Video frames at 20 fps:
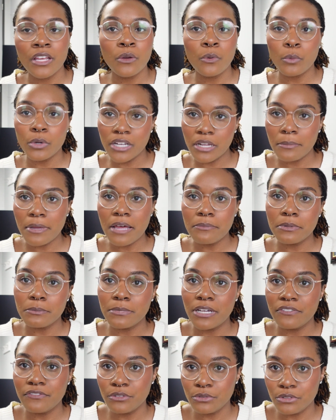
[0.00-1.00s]
when I'm having
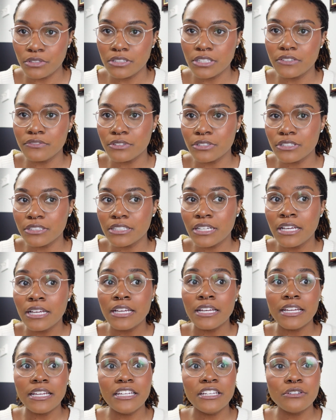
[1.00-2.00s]
my food delivered.
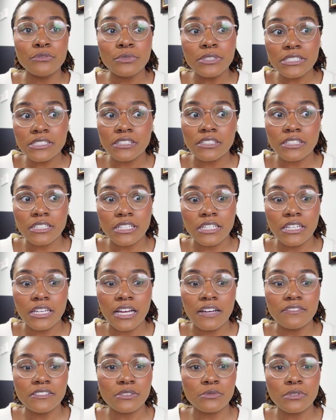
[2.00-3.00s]
And here recently,
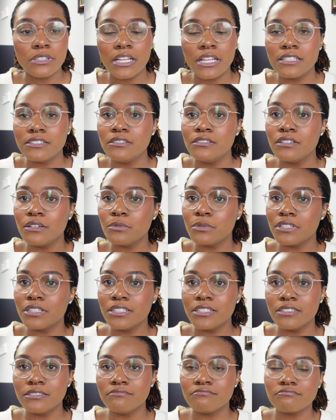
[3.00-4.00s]
I've just realized, you know
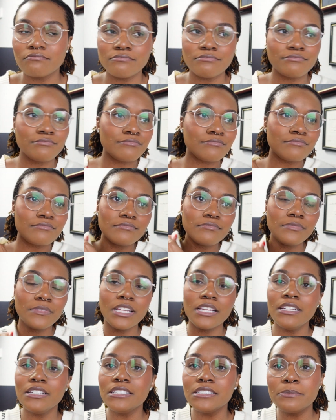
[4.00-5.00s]
what?
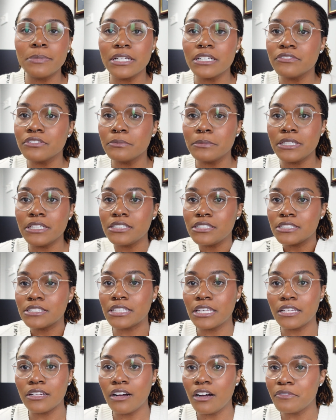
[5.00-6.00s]
it's better for me to just
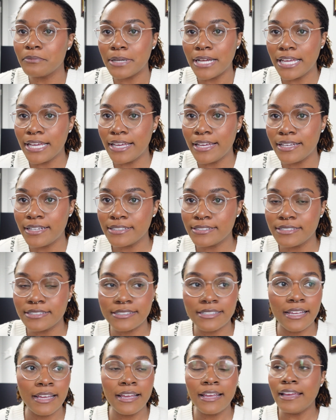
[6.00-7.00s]
get off my ass
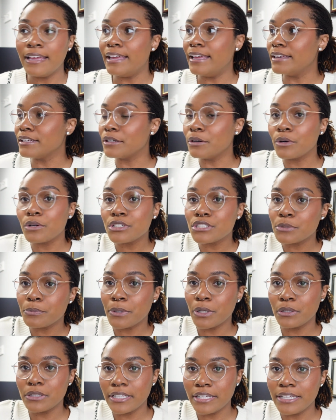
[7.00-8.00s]
and go to
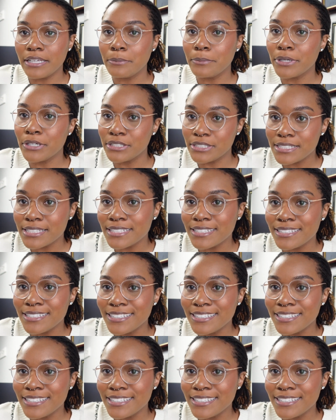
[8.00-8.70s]
Chipotle in person